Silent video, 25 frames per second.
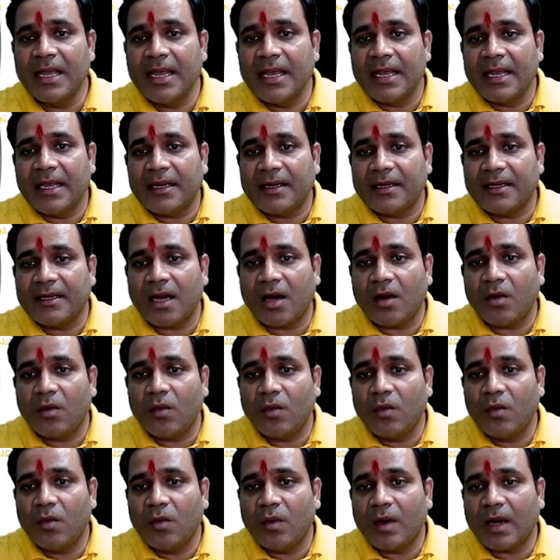now
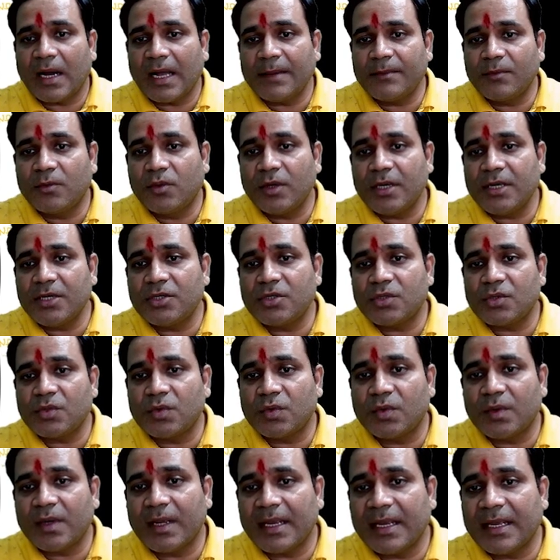I'm going to know
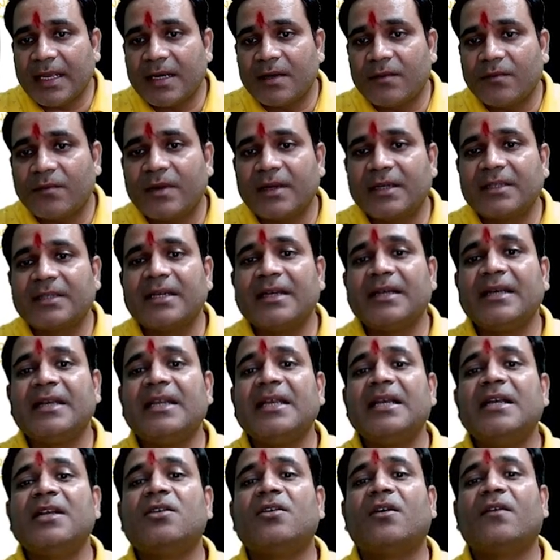here what the
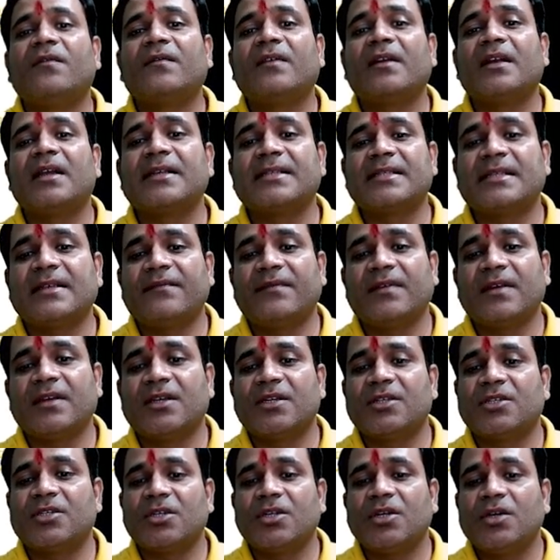need of
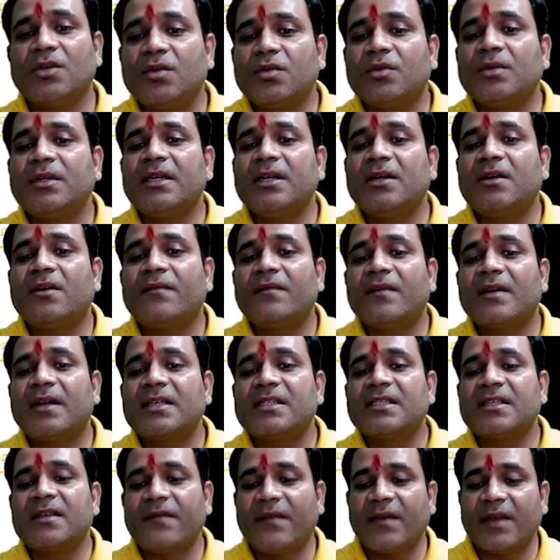classification. You know, need of
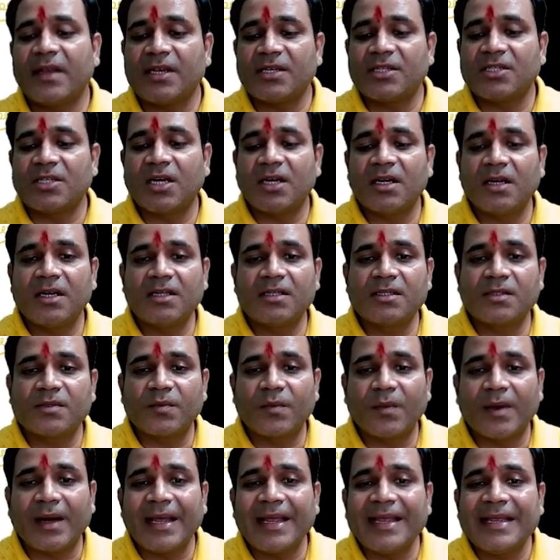classification is
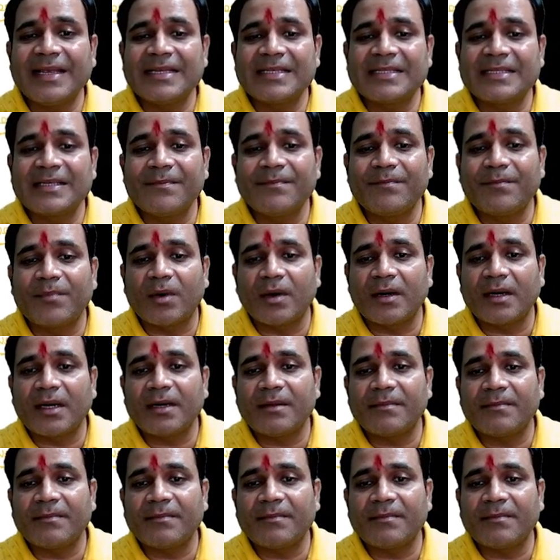why is important, my